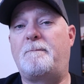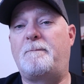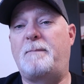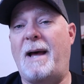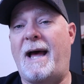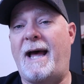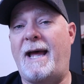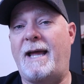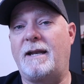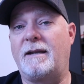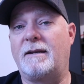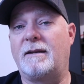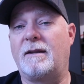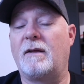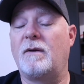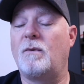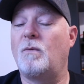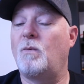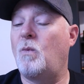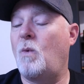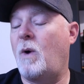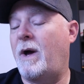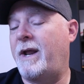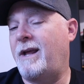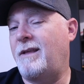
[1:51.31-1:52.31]
But
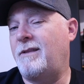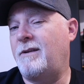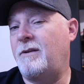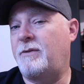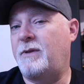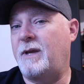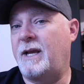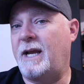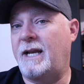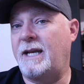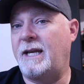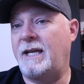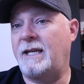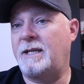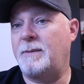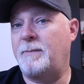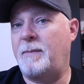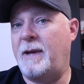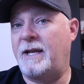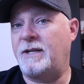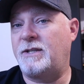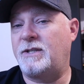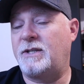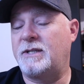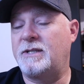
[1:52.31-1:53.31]
one other thing I need to
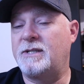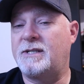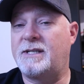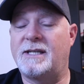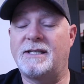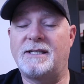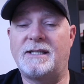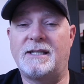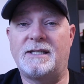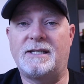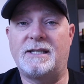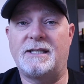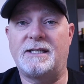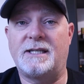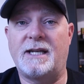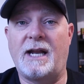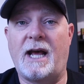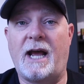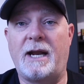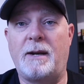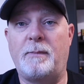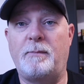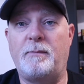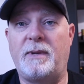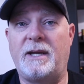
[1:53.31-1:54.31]
mention, since this is an
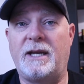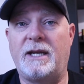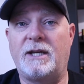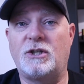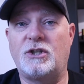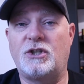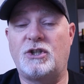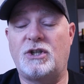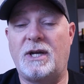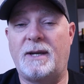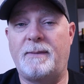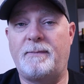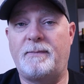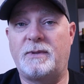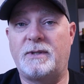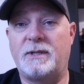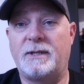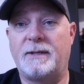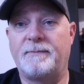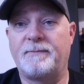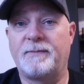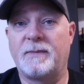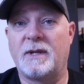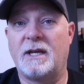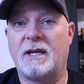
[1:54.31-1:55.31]
item being
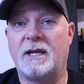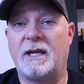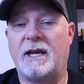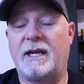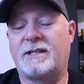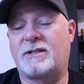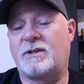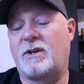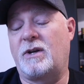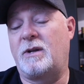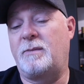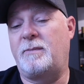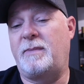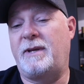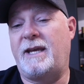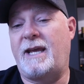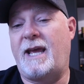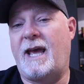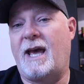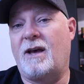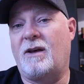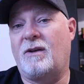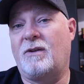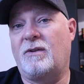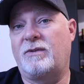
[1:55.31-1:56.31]
shipped, it's going to be
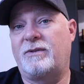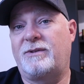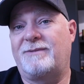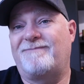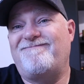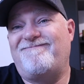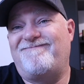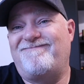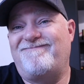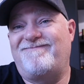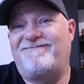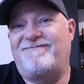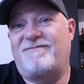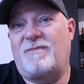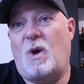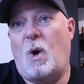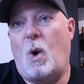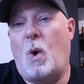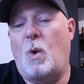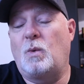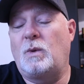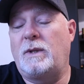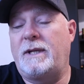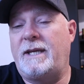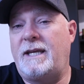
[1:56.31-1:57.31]
held
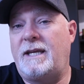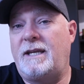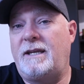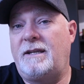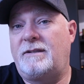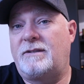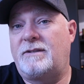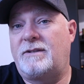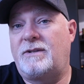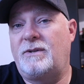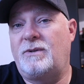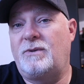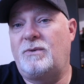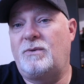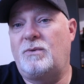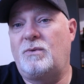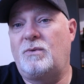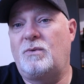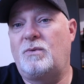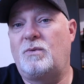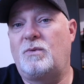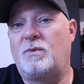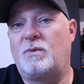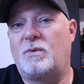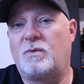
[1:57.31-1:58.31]
only
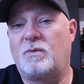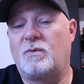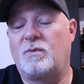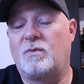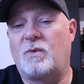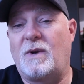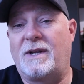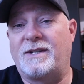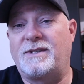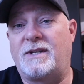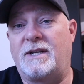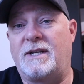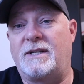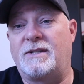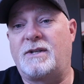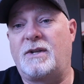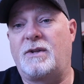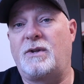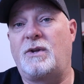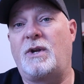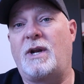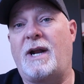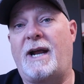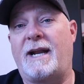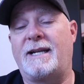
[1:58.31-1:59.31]
to residents
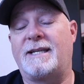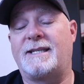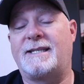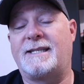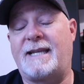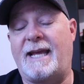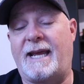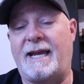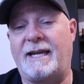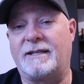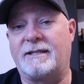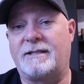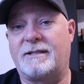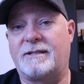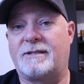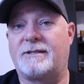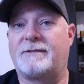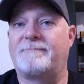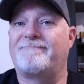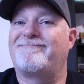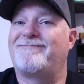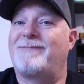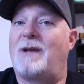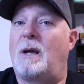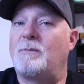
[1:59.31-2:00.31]
of the United
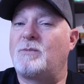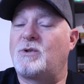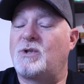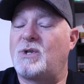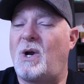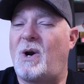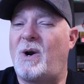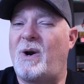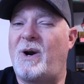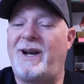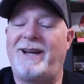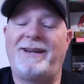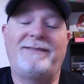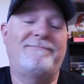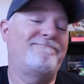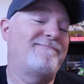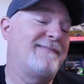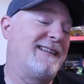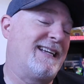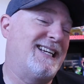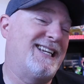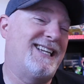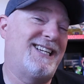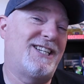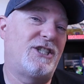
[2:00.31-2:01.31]
States. I'm sorry,
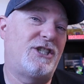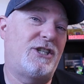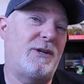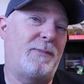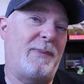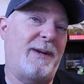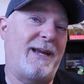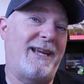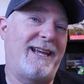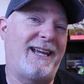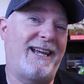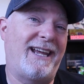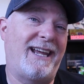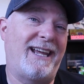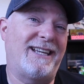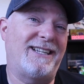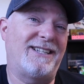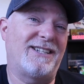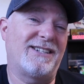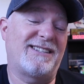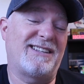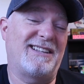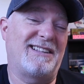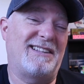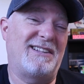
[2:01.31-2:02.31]
shipping can get
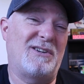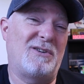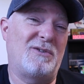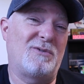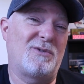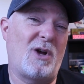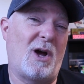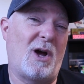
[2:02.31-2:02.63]
just a little